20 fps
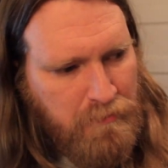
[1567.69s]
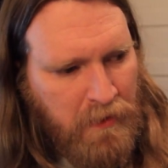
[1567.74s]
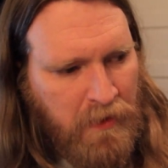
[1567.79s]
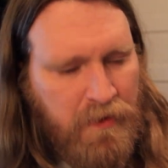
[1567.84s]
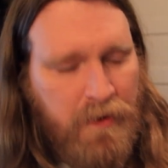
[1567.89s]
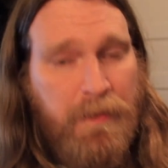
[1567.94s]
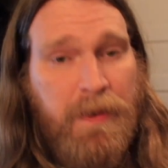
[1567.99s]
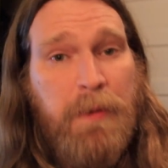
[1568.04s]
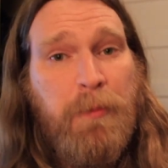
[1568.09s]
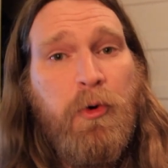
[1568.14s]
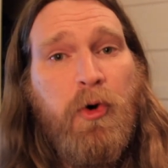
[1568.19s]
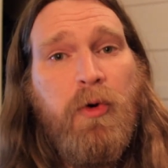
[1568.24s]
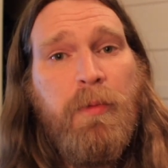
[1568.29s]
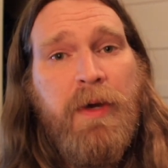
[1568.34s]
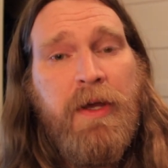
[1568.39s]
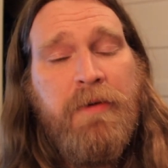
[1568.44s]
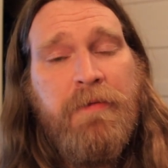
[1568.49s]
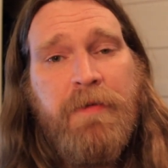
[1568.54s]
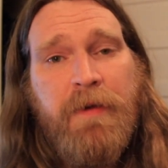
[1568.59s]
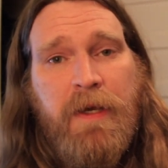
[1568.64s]
And the people who are
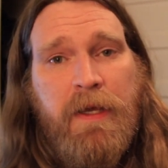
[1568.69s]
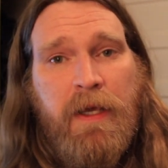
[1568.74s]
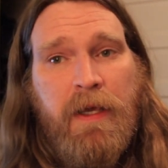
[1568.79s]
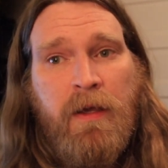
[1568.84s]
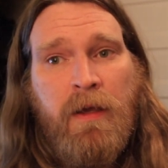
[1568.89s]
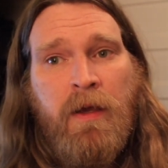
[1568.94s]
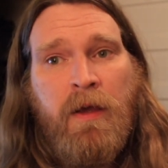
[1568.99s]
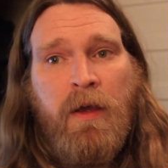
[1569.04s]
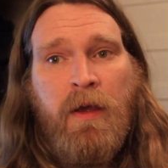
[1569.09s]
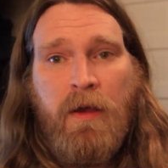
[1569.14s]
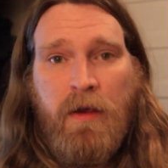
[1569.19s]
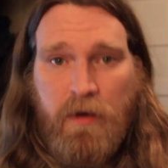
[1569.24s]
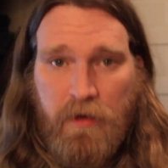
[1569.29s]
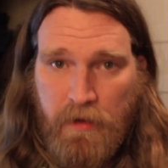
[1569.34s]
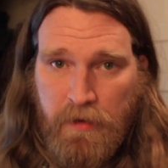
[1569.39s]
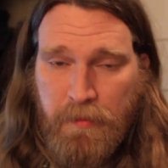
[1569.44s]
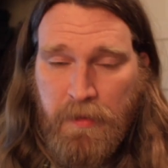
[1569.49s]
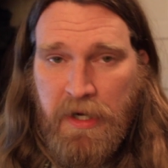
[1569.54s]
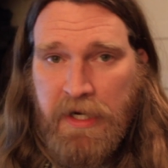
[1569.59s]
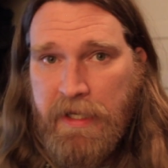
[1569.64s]
benefiting
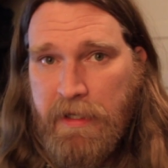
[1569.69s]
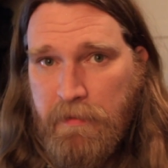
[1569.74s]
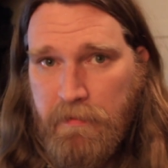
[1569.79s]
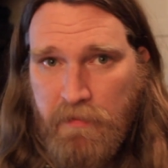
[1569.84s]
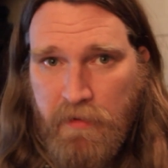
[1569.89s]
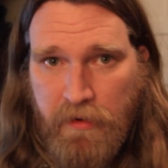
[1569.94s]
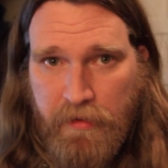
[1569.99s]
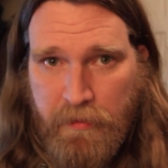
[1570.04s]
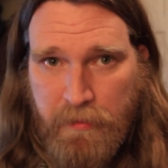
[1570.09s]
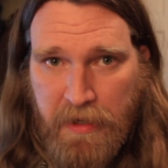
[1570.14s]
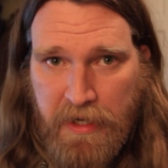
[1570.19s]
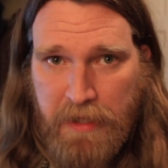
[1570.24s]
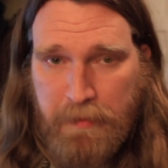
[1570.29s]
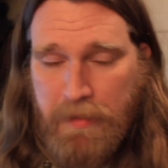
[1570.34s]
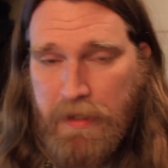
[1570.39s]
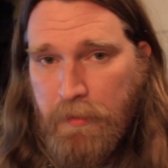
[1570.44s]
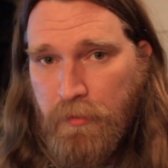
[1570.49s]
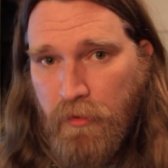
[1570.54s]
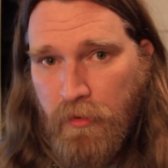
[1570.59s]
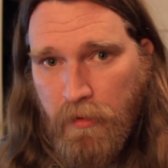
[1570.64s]
are the money
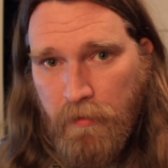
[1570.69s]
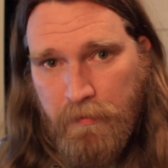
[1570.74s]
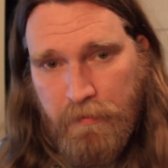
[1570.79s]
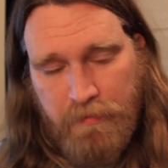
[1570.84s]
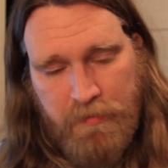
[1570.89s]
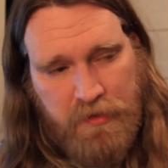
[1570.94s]
people.